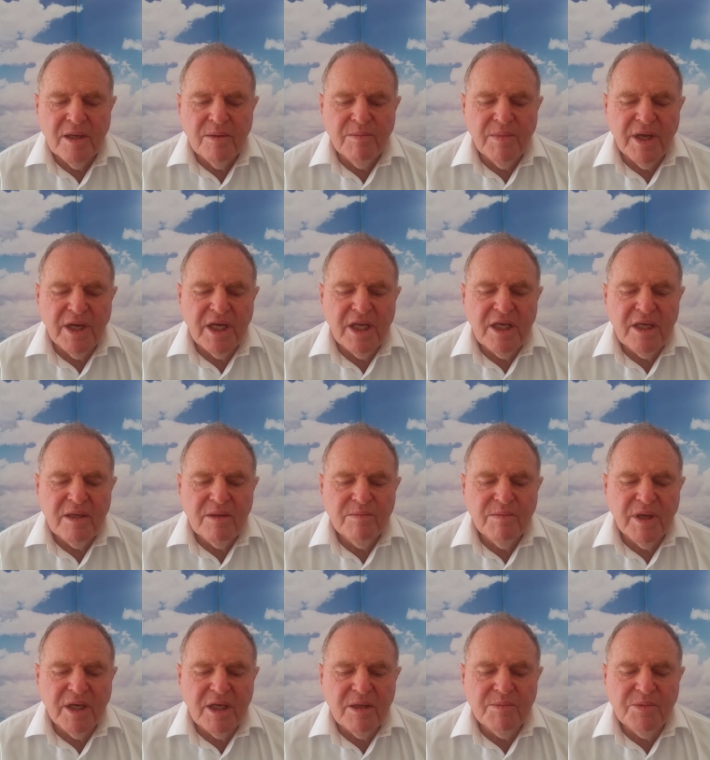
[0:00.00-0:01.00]

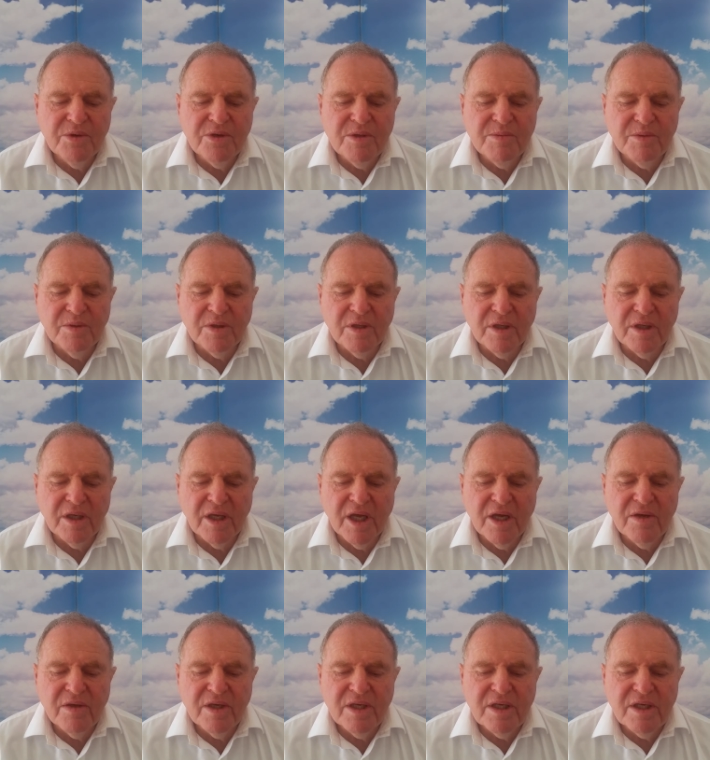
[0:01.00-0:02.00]
Many people are
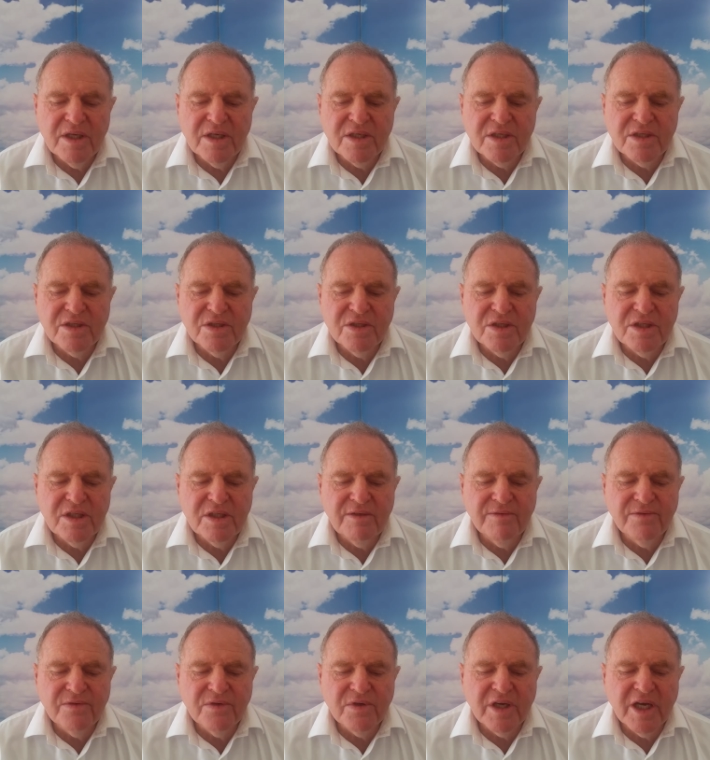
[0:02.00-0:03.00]
lonely and searching
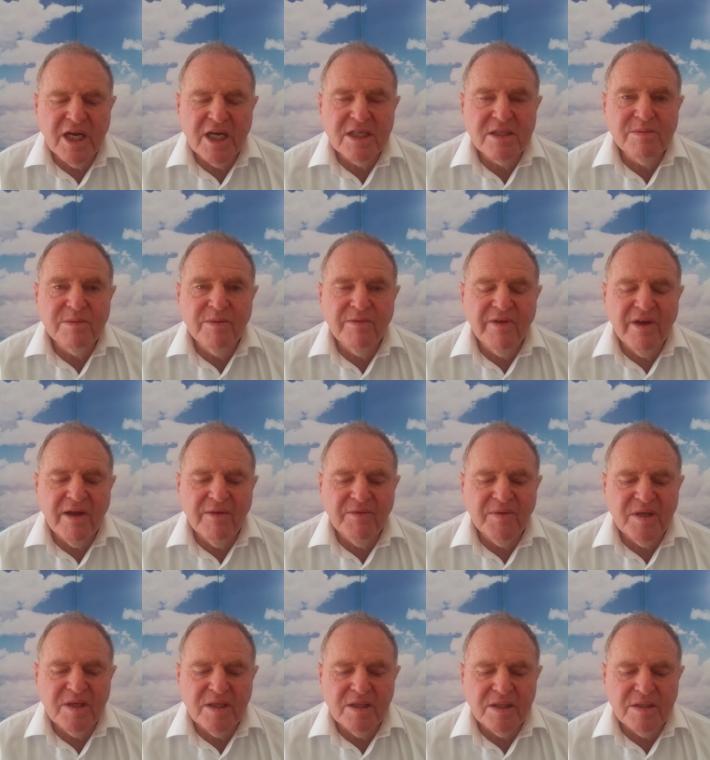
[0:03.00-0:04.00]
for a gasp of
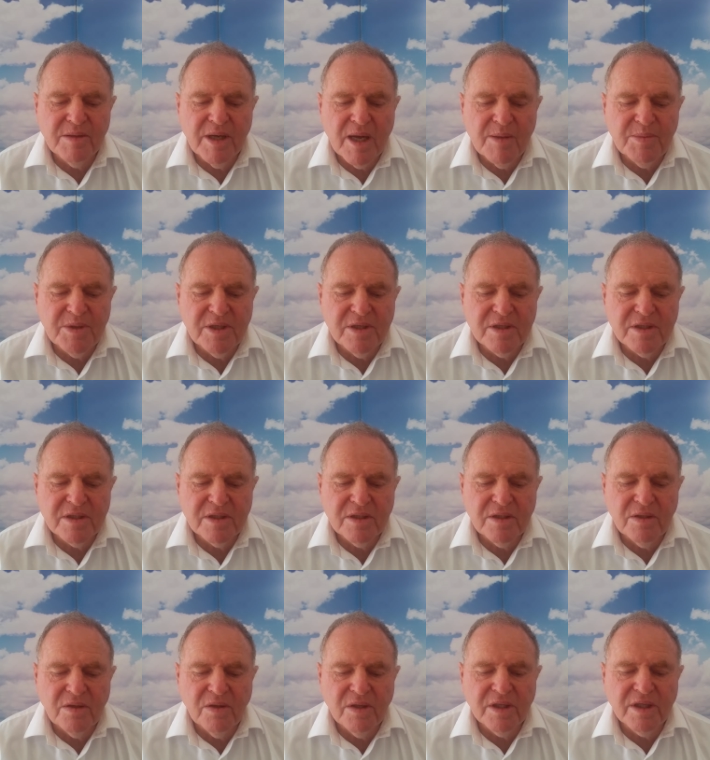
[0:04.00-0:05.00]
happiness
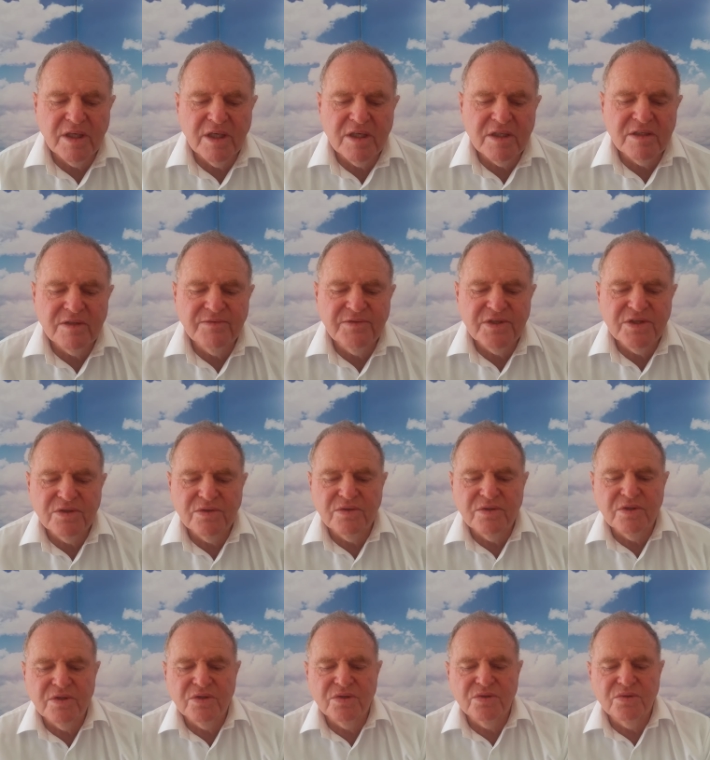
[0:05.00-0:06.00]
like those fish
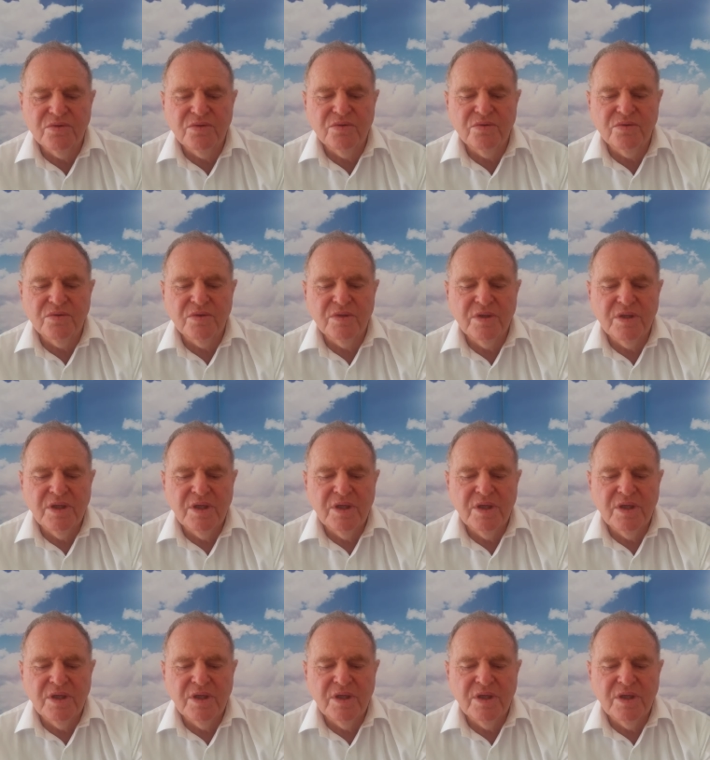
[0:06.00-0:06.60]
on the shore,